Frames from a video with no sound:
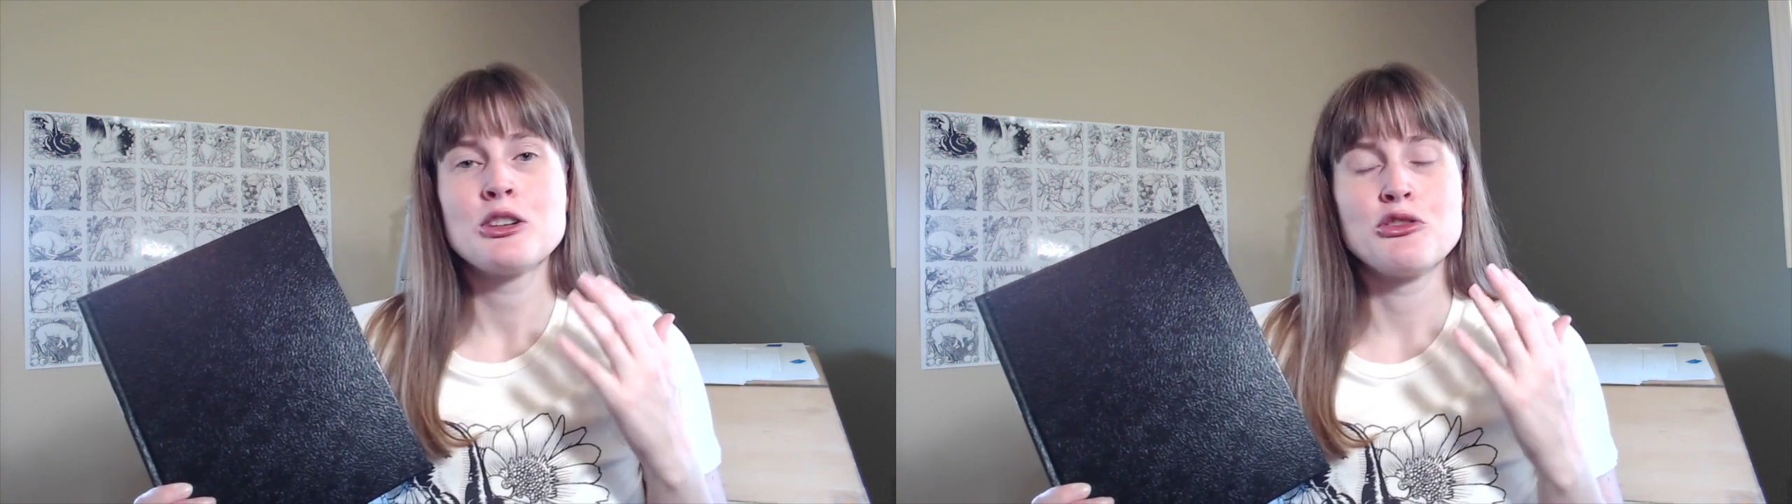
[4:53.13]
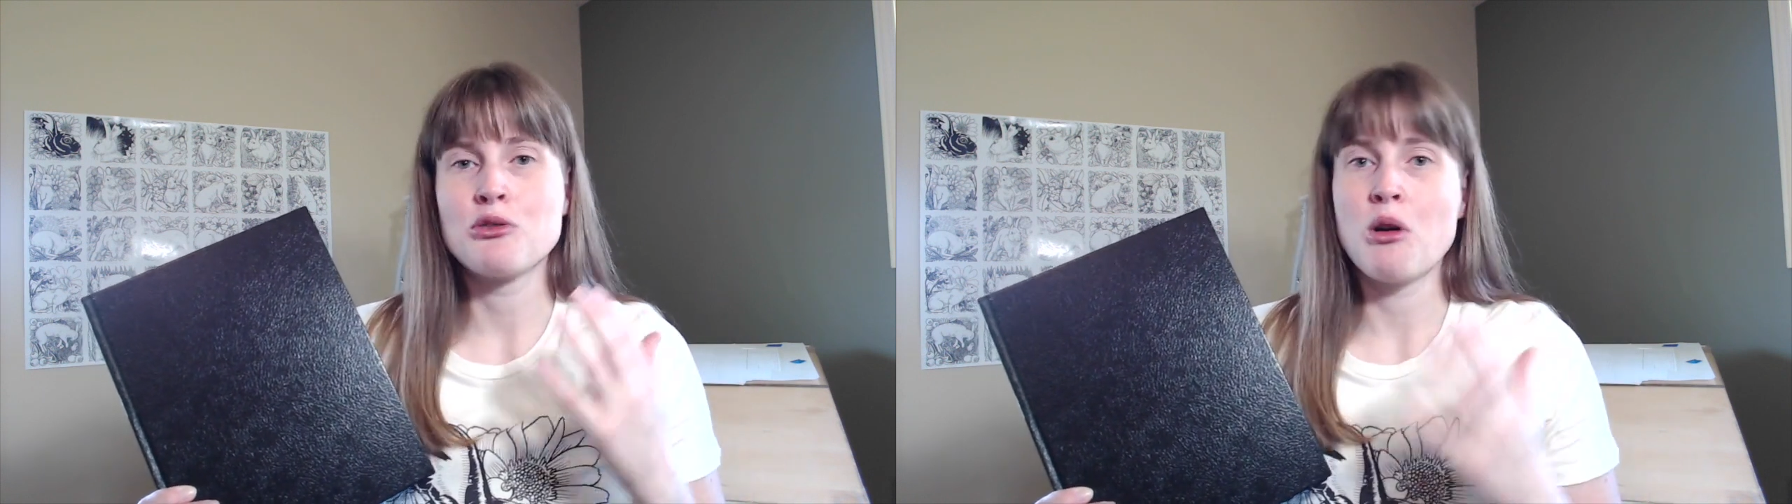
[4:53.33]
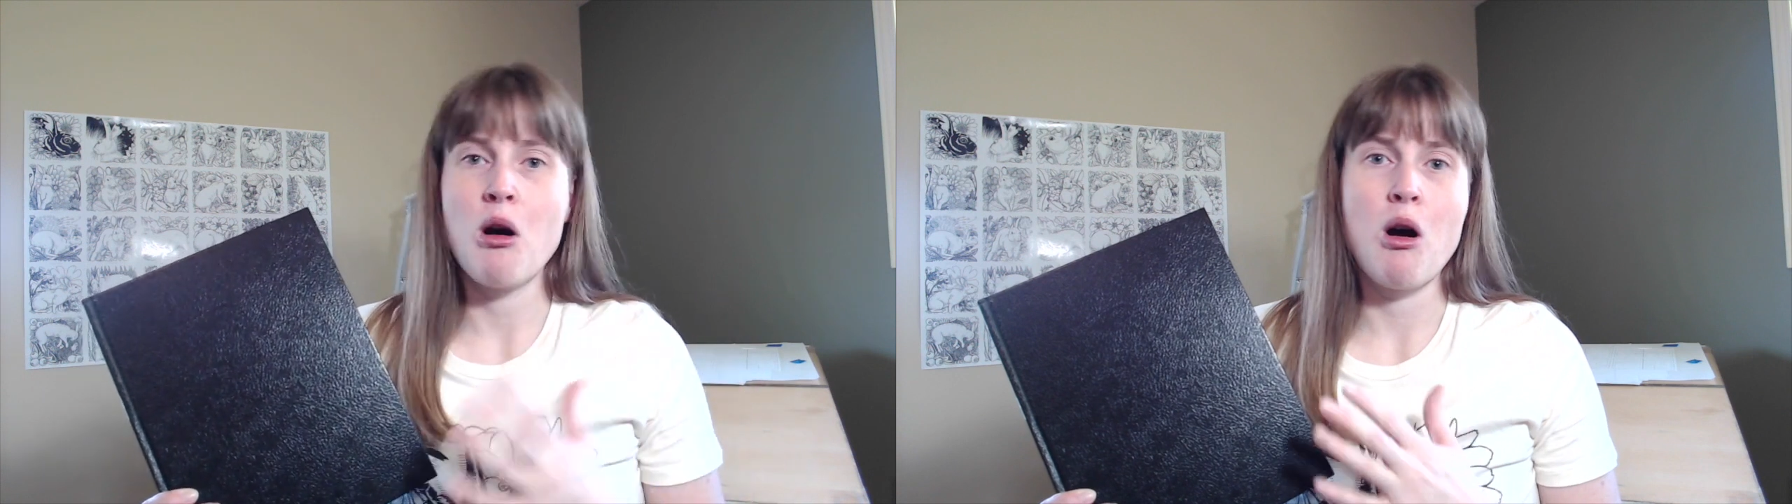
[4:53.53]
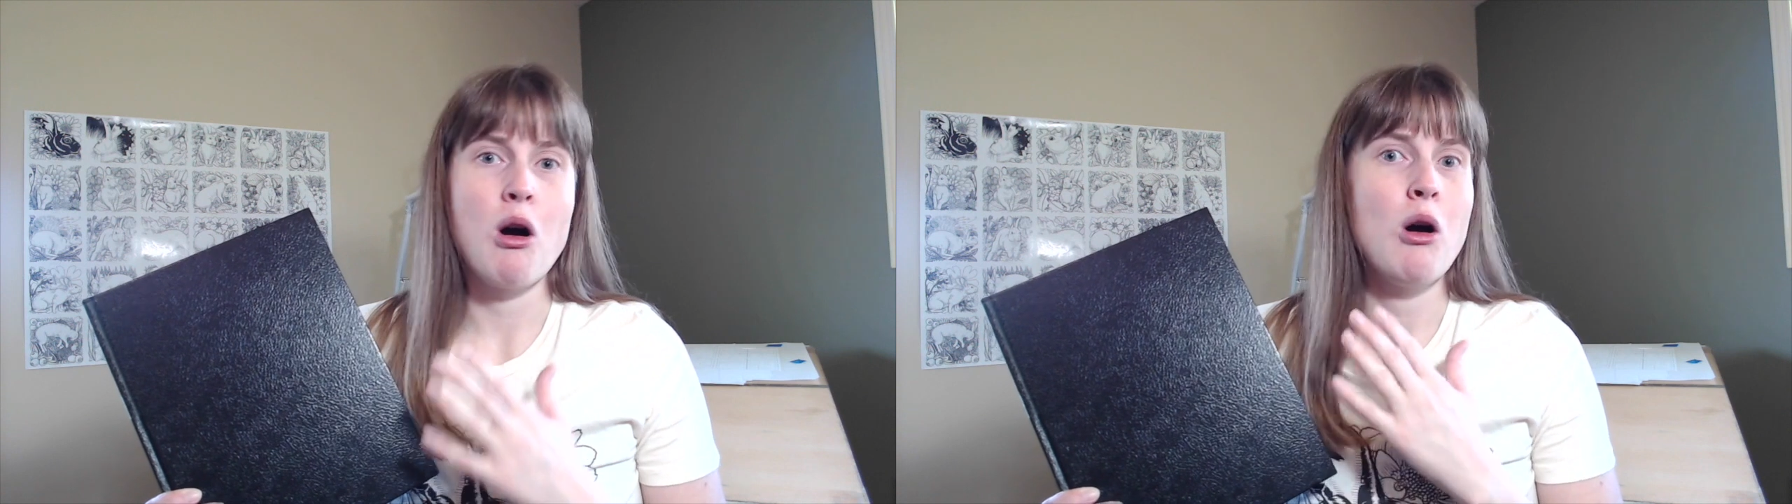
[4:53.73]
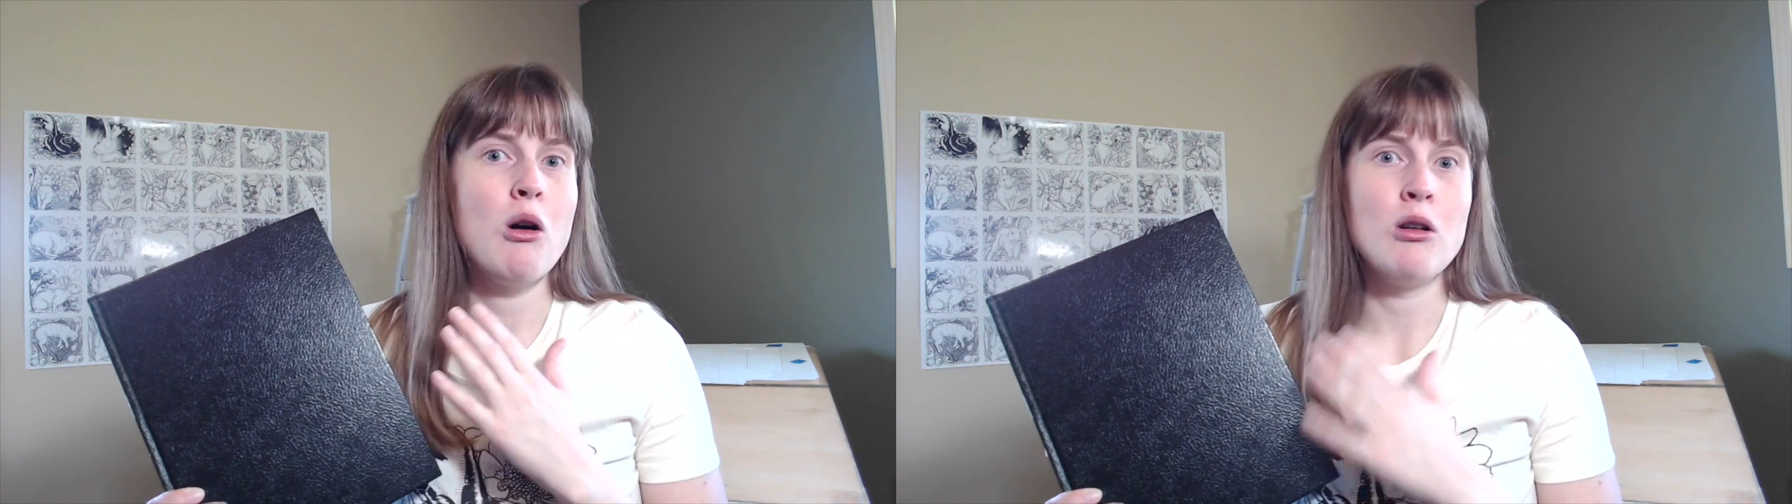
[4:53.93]
draw
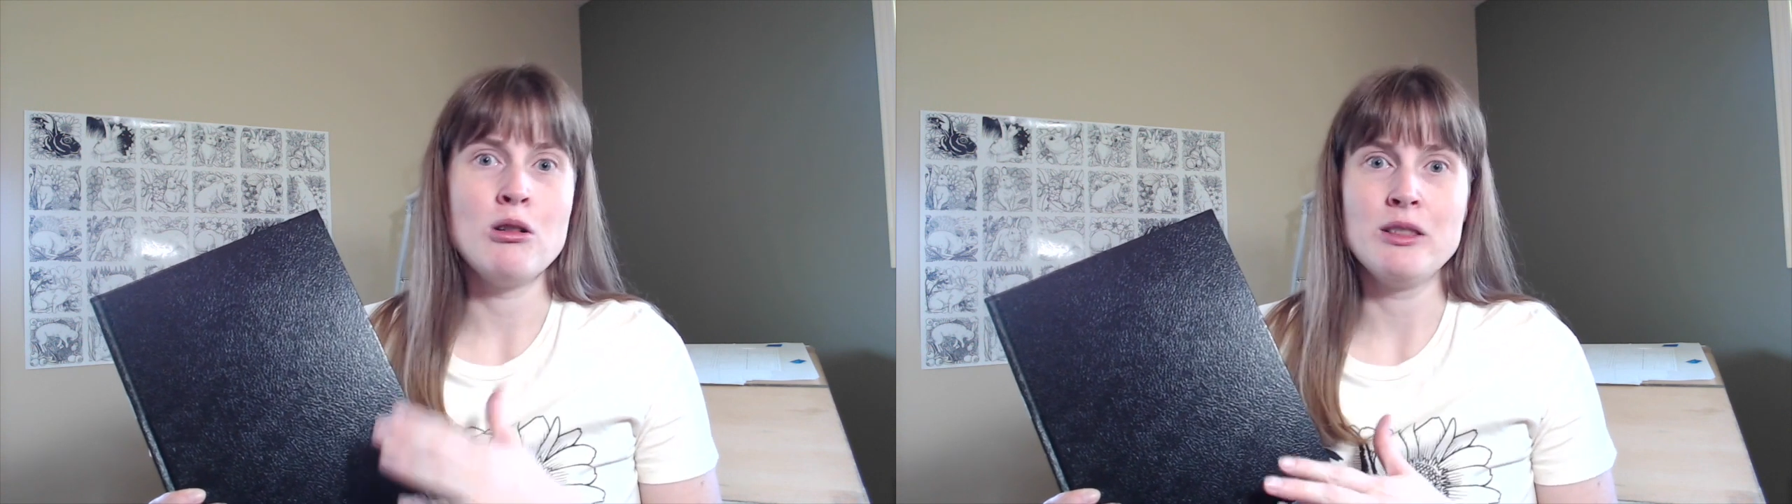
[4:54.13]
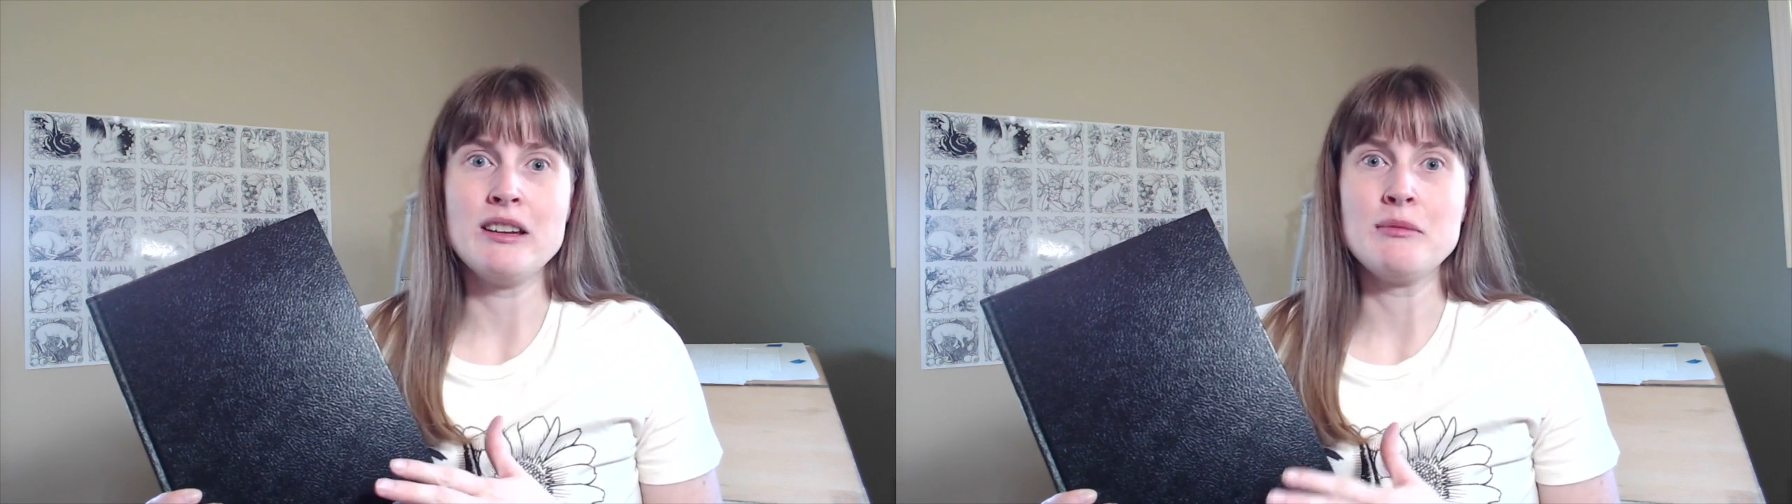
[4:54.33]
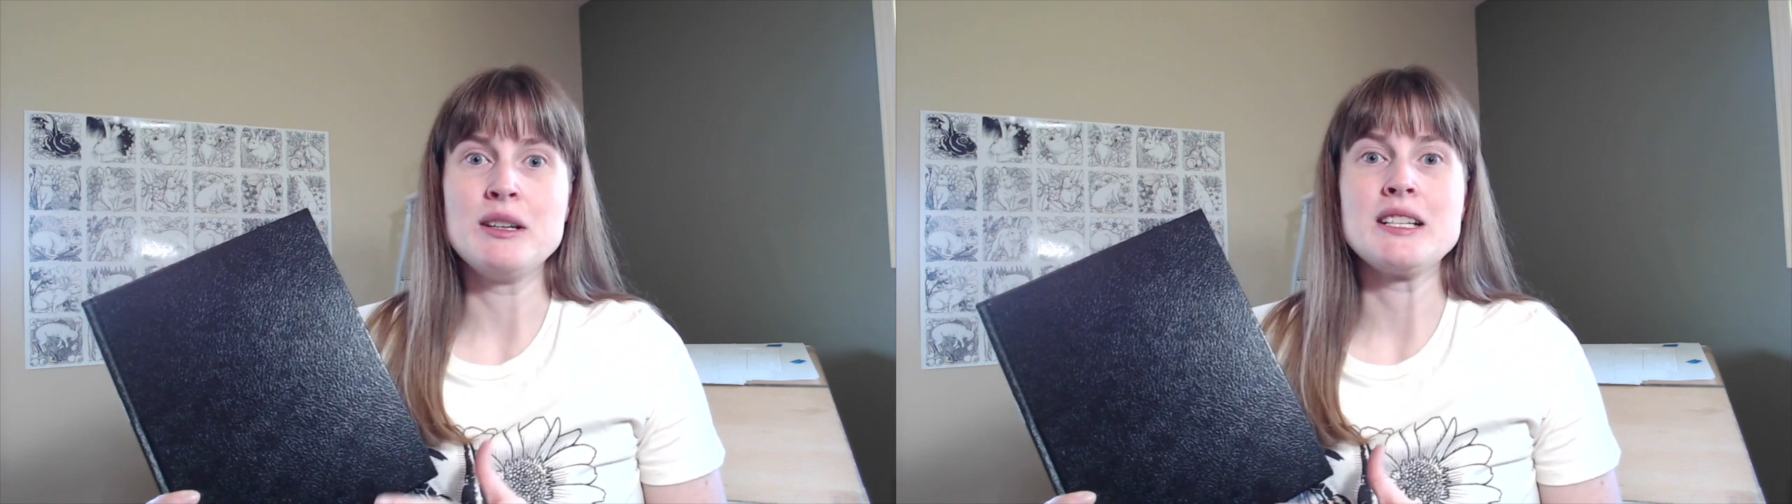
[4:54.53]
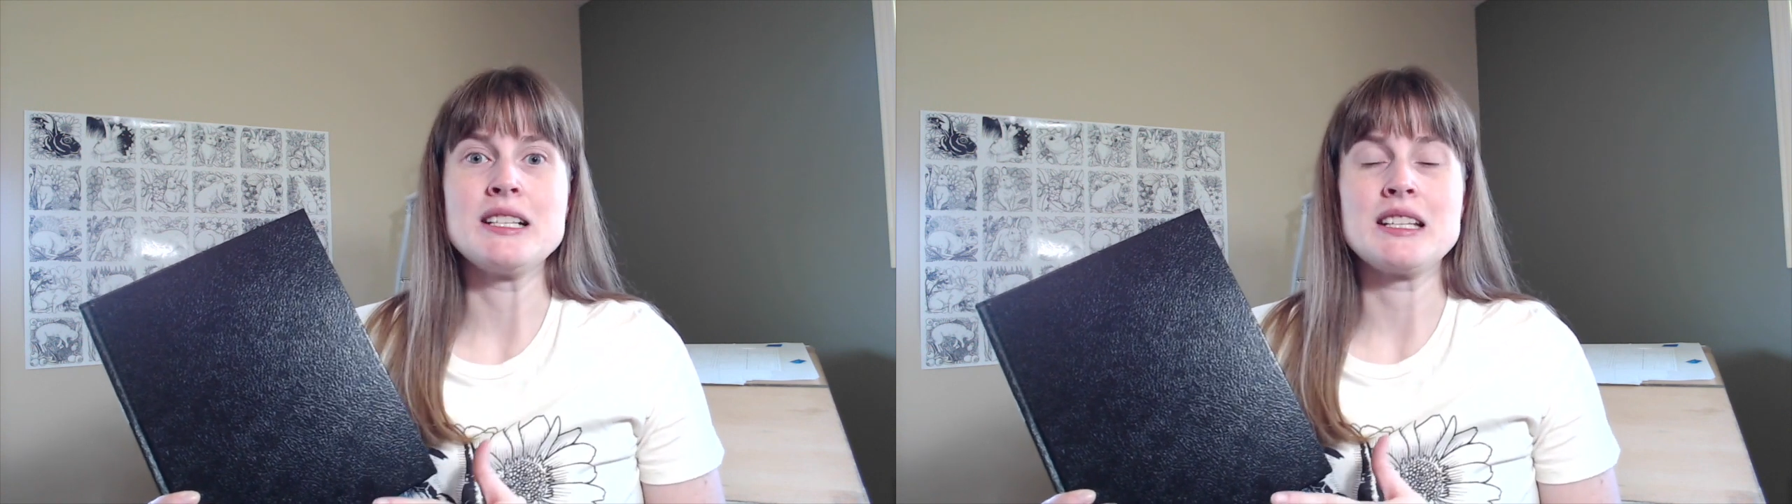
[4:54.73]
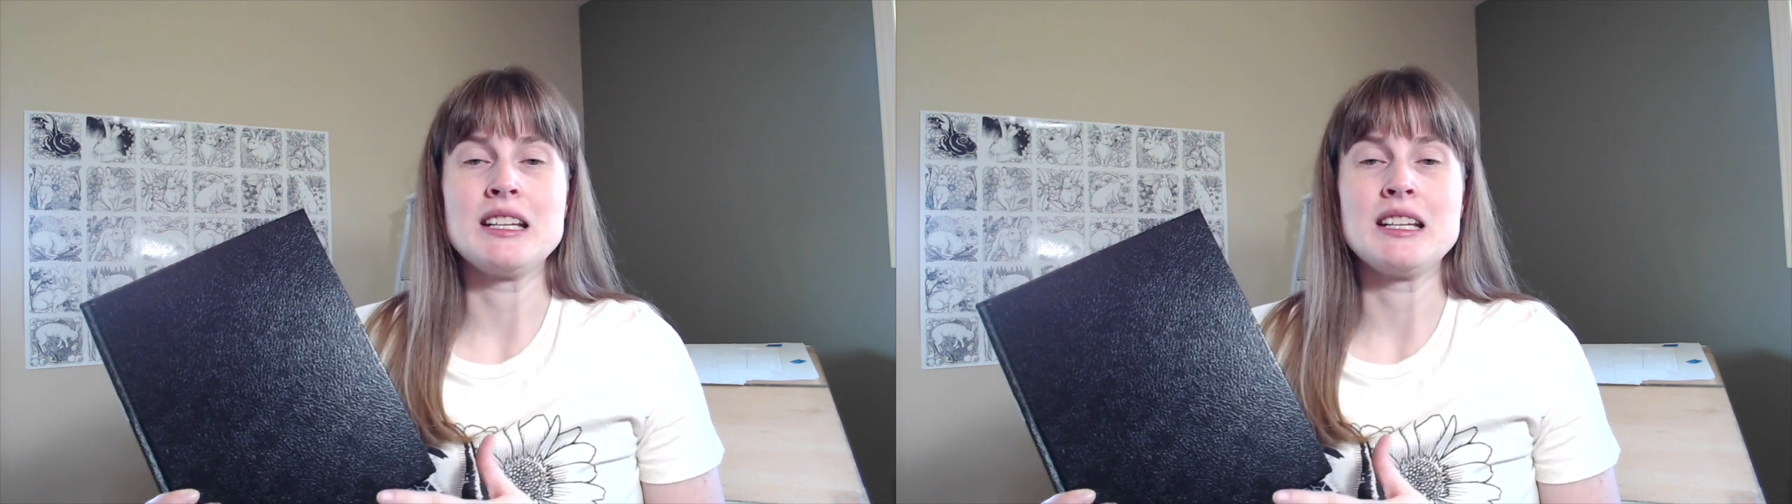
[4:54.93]
all the images